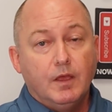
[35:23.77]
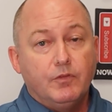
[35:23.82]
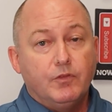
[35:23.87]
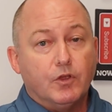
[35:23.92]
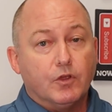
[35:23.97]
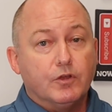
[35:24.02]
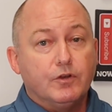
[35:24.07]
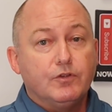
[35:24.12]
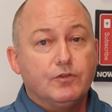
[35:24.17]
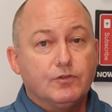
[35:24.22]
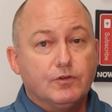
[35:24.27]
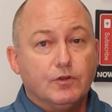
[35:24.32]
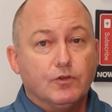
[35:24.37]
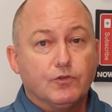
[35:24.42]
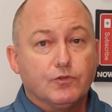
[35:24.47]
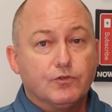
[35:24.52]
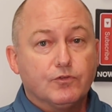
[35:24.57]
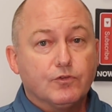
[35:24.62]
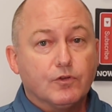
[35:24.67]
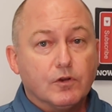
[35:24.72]
They're going to
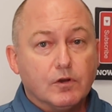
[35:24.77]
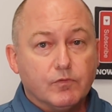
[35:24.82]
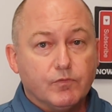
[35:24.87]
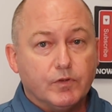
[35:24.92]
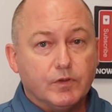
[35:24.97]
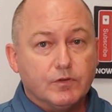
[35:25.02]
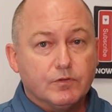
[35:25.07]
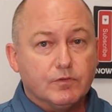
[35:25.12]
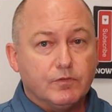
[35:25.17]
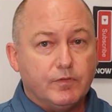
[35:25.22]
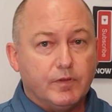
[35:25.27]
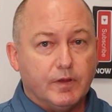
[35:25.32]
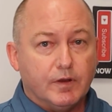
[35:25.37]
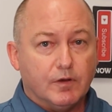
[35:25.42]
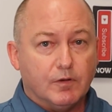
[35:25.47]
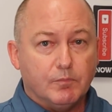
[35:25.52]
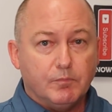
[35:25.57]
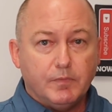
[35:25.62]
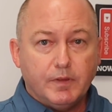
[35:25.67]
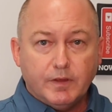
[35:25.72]
still service
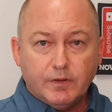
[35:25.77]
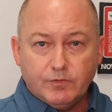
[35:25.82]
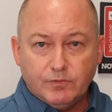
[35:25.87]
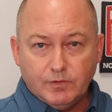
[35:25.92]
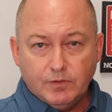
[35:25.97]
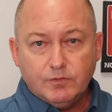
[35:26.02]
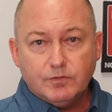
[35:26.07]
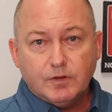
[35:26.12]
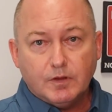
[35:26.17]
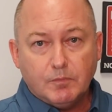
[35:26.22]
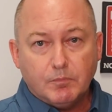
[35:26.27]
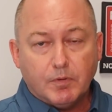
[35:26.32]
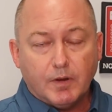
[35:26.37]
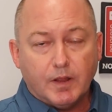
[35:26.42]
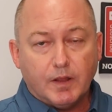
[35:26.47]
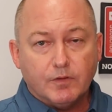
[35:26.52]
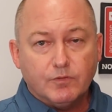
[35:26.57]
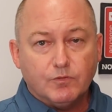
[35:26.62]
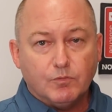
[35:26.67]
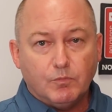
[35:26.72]
their existing
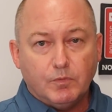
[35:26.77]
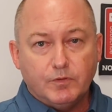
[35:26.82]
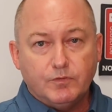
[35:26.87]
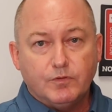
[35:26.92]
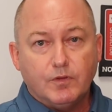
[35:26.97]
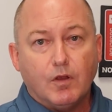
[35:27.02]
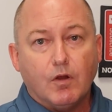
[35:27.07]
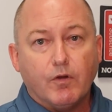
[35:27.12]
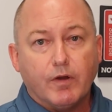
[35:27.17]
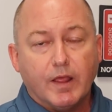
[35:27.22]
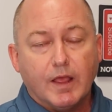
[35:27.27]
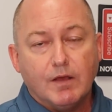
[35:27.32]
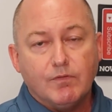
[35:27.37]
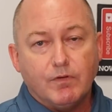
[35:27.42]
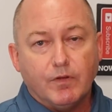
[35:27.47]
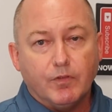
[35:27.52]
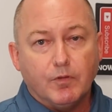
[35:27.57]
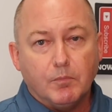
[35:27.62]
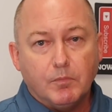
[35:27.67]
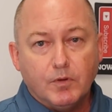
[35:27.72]
plans, the ones they already have
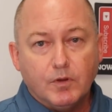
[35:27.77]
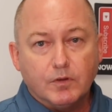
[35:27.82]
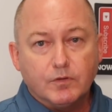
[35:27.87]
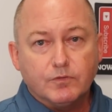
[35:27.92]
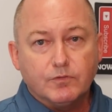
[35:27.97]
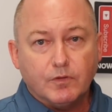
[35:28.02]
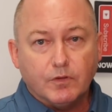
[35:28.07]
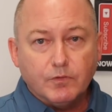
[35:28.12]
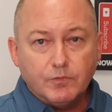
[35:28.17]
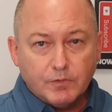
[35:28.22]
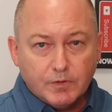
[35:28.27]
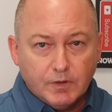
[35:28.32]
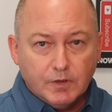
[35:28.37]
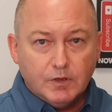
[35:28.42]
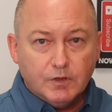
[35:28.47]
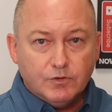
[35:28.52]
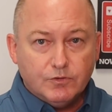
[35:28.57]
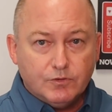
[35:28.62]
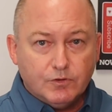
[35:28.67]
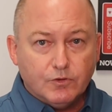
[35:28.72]
on the books. They'll
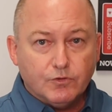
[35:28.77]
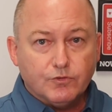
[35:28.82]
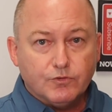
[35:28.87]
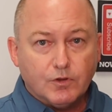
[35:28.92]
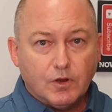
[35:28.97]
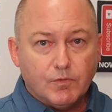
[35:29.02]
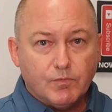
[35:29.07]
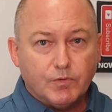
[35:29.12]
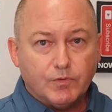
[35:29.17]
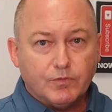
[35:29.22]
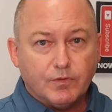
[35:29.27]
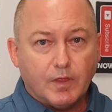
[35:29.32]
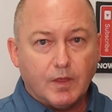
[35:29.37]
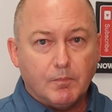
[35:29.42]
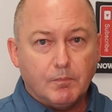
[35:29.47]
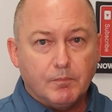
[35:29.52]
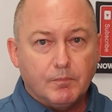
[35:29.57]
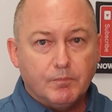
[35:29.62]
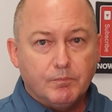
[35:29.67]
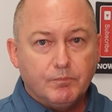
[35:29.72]
still service
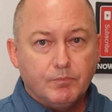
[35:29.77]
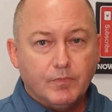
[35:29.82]
them,